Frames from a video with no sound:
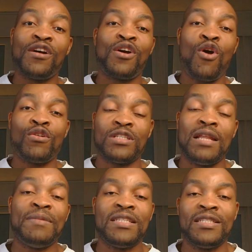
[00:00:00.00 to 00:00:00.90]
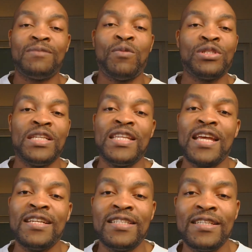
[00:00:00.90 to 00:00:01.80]
cause. Let me say sporting
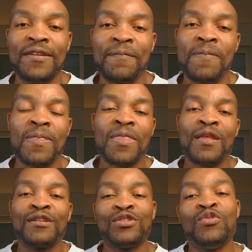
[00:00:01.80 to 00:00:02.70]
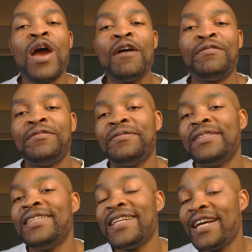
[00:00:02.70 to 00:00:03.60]
integrity. So you have
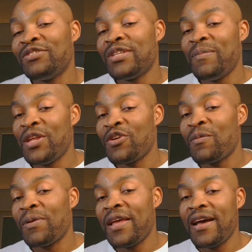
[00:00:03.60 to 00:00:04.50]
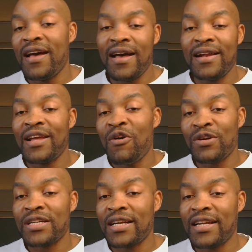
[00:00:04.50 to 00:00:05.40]
the right to terminate your the
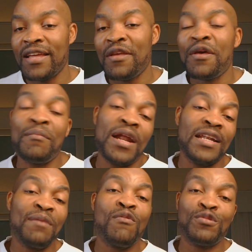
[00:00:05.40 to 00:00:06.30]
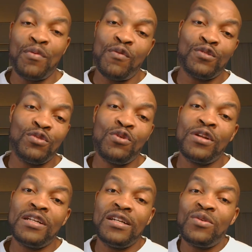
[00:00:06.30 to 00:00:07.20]
contract there. But I think most people also
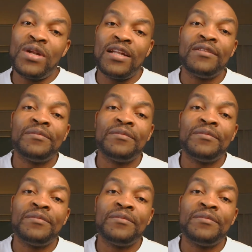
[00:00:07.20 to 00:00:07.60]
don't know that.